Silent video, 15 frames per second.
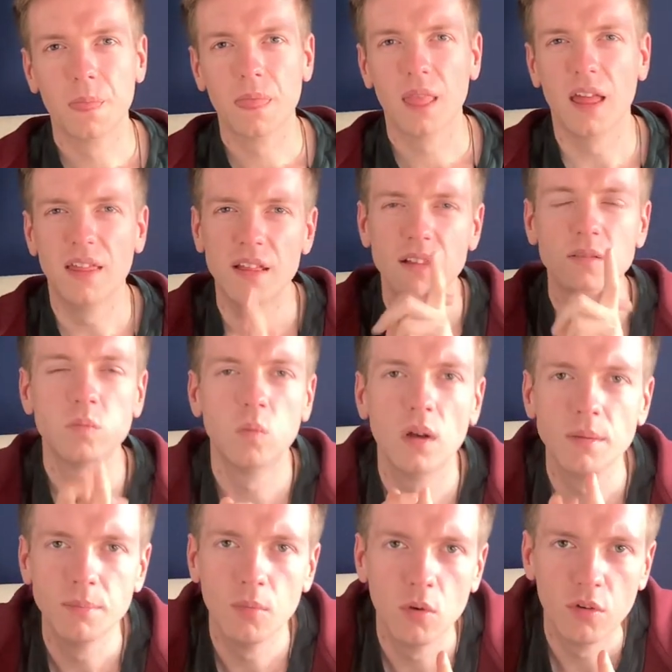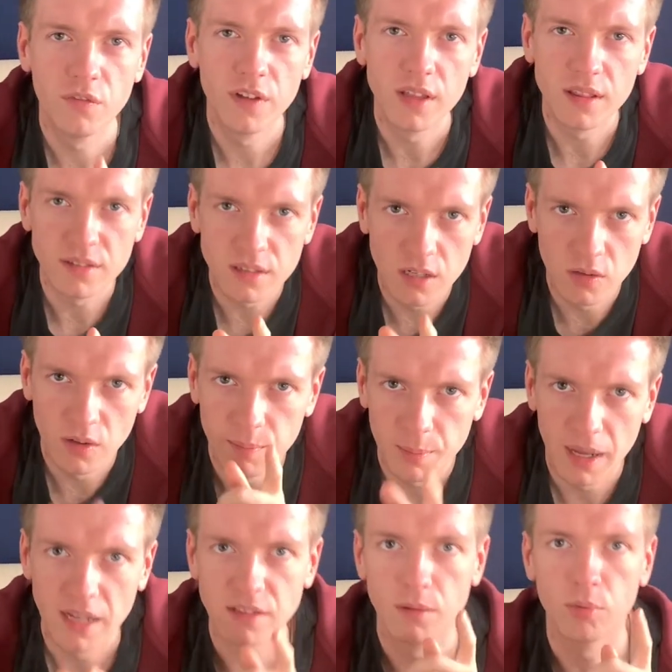And then there's one more thing that's going to
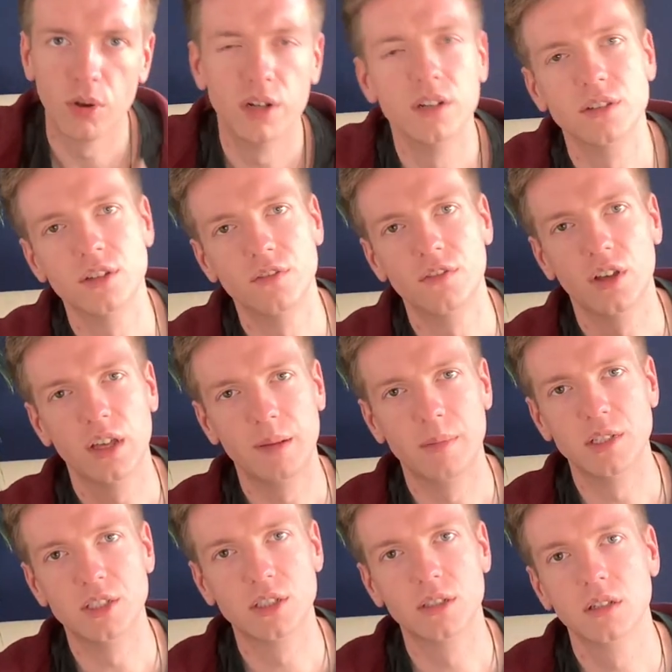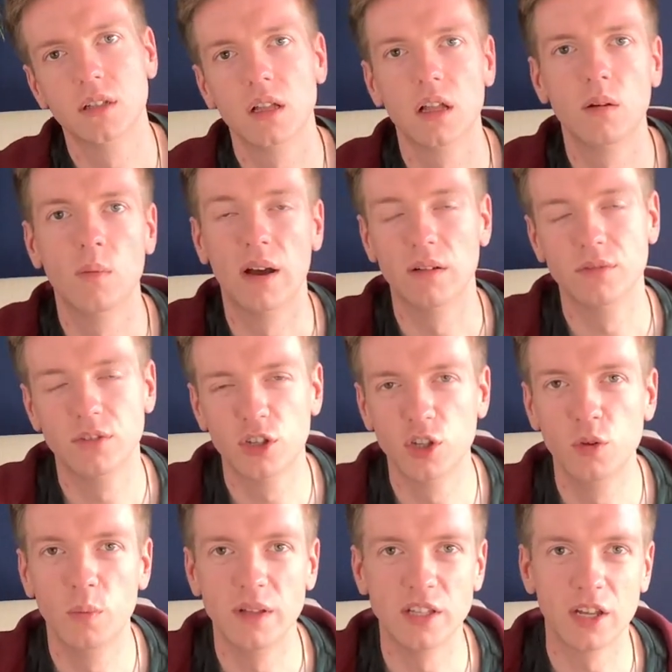impact the brightness of your image. Well,
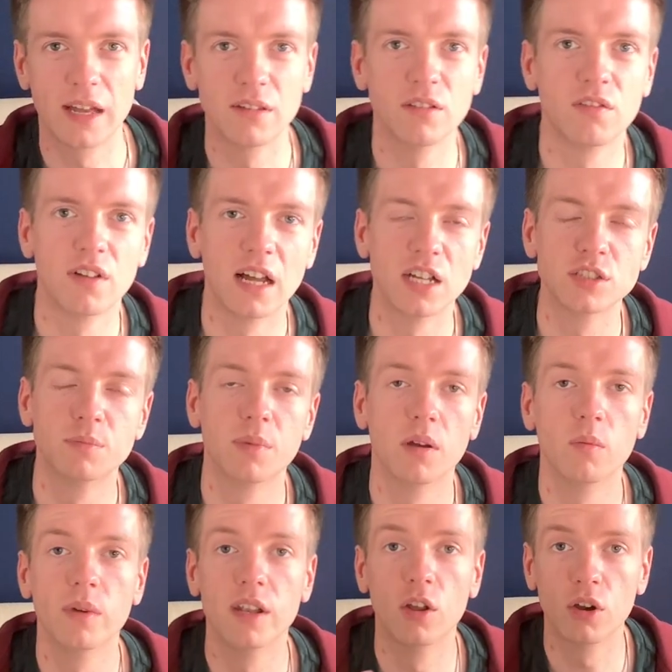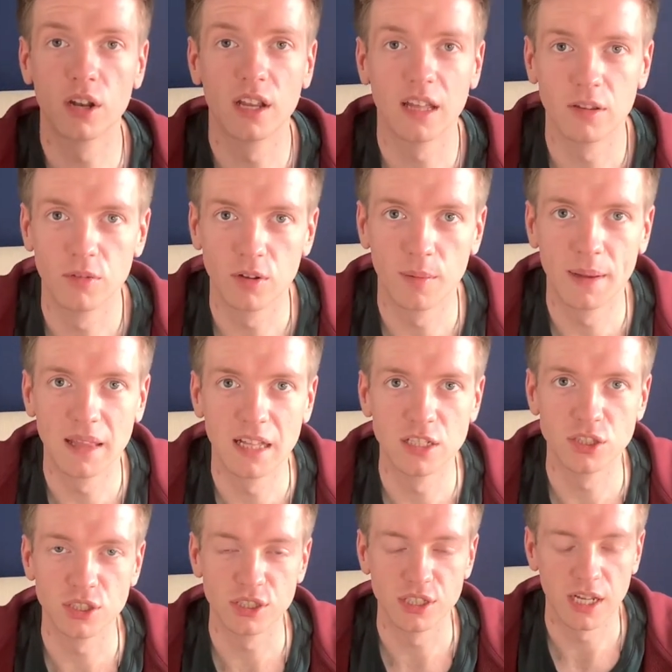two when you count the flash, but we're not going to talk about that
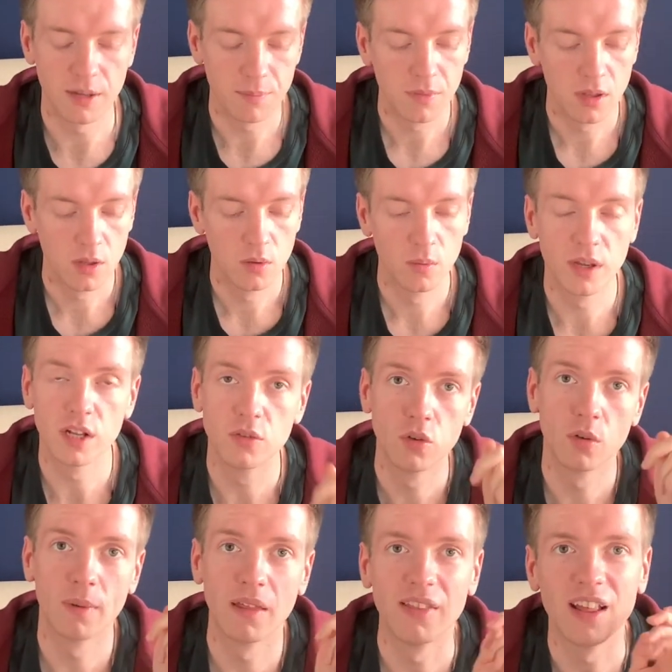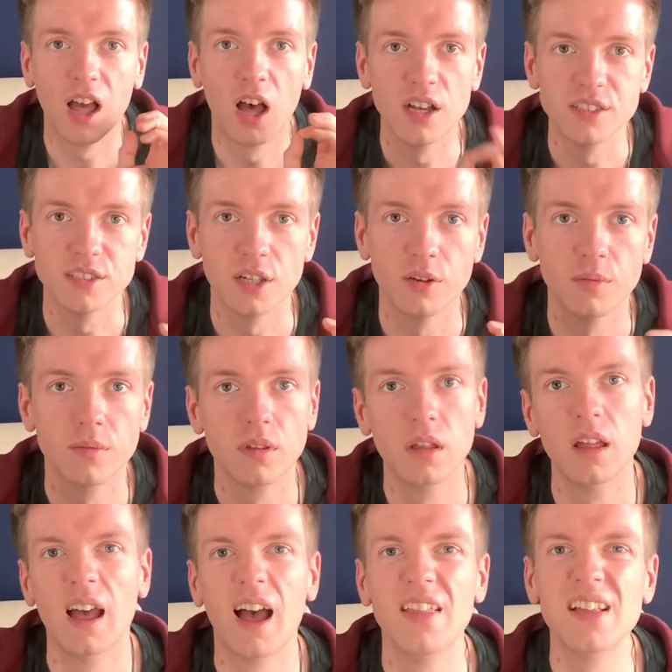just yet. We're going to talk about the ISO.
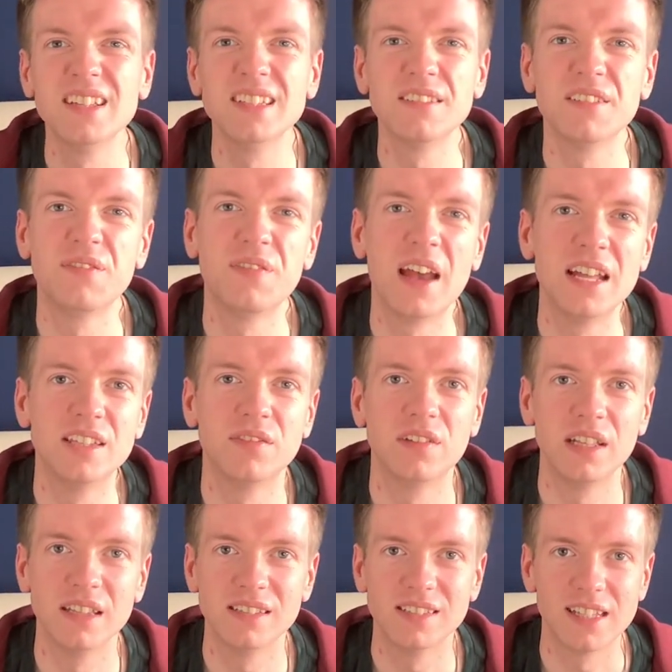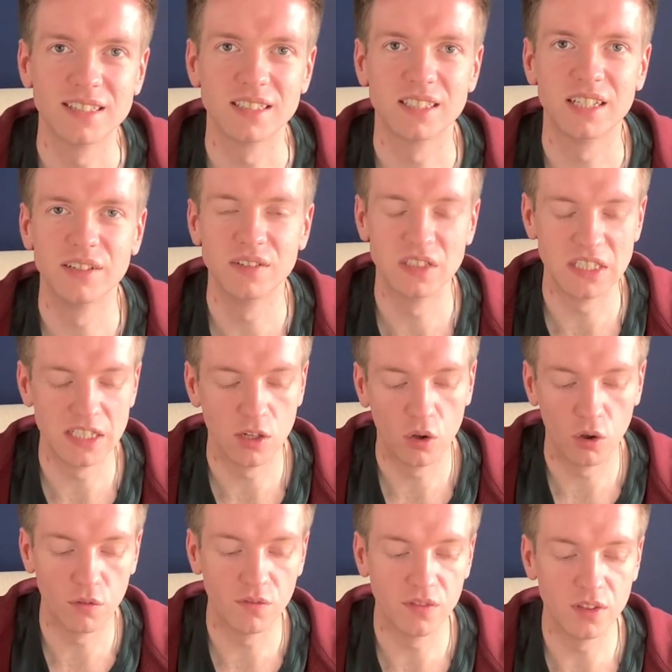And this is effectively the sensitivity
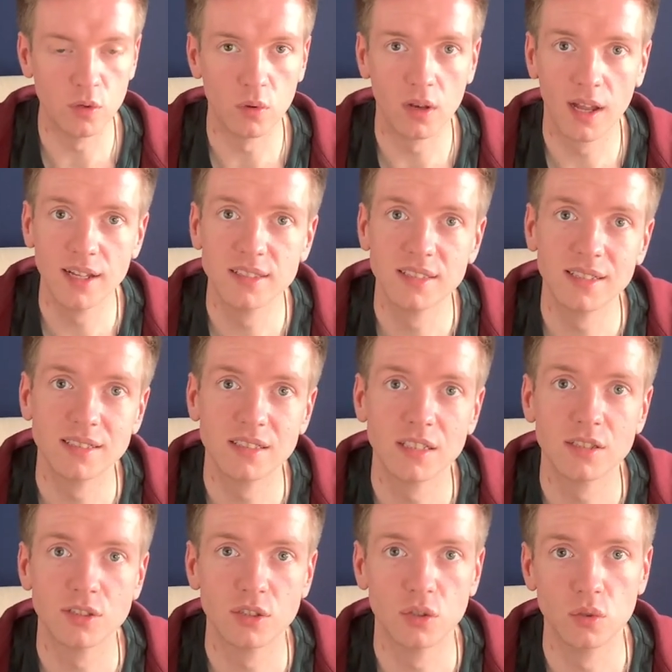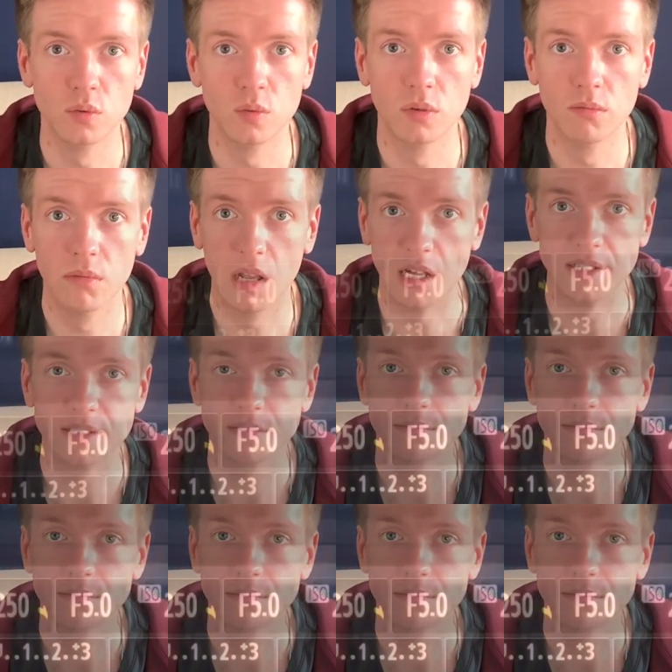of your light sensor to light.